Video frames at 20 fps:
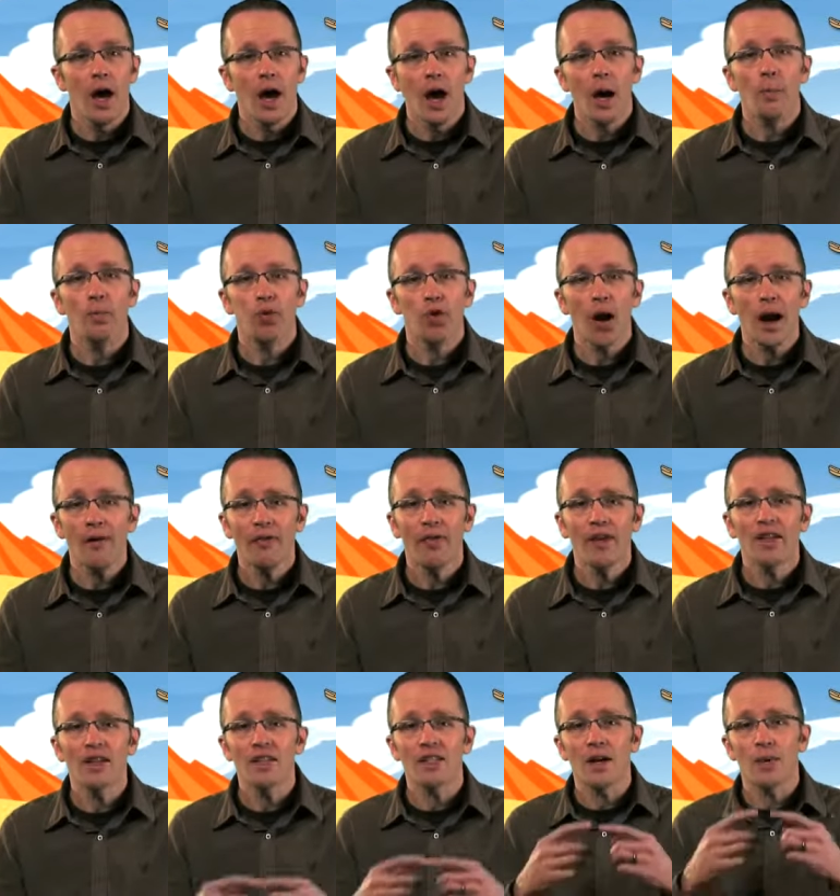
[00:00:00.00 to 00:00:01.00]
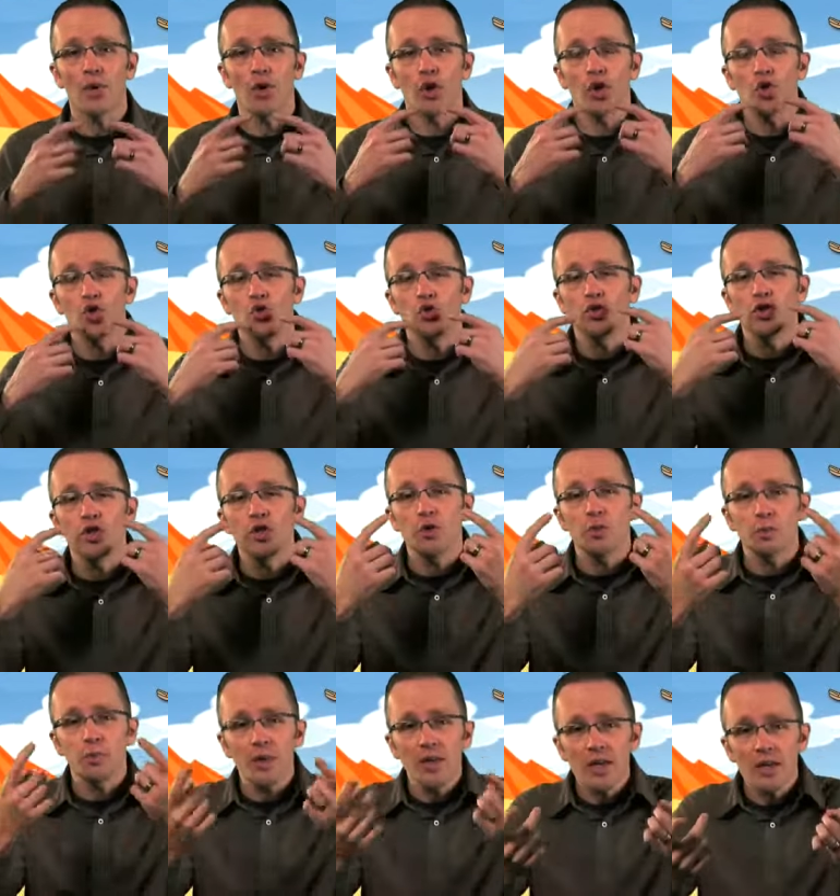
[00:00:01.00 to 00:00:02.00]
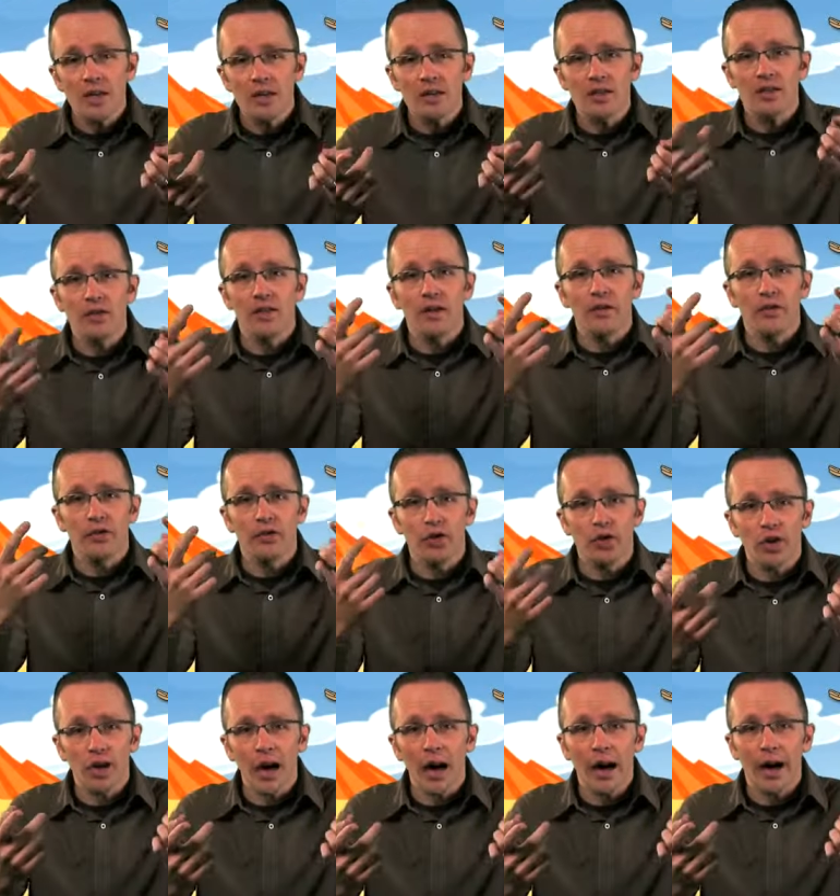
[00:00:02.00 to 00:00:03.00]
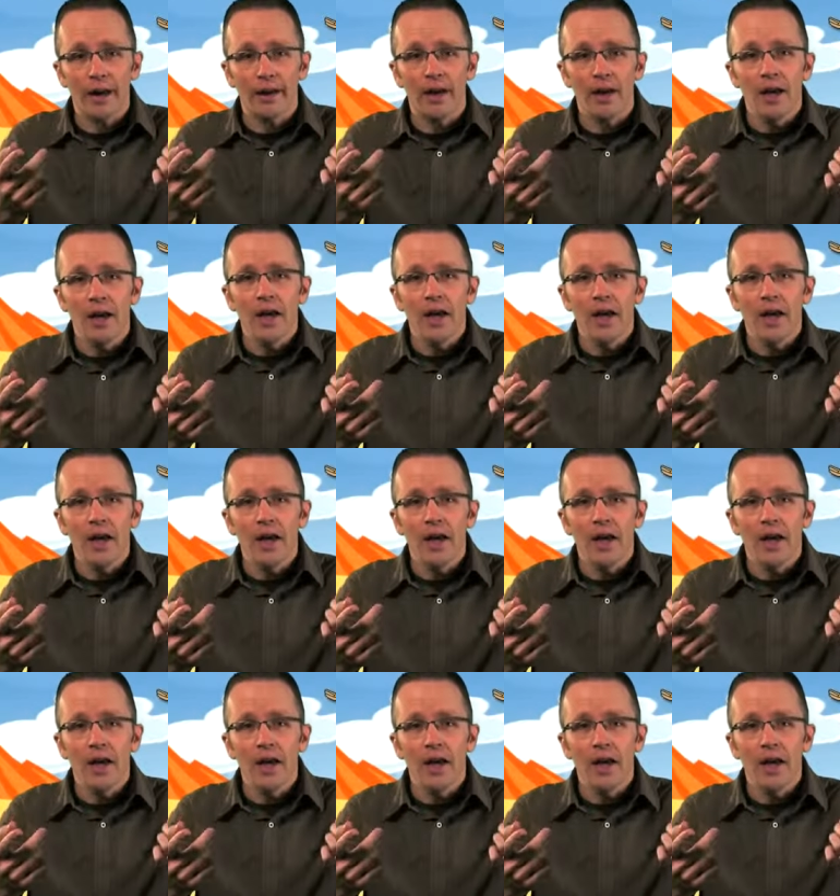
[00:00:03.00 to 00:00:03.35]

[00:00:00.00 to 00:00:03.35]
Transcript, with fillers: A prophet is someone who speaks for God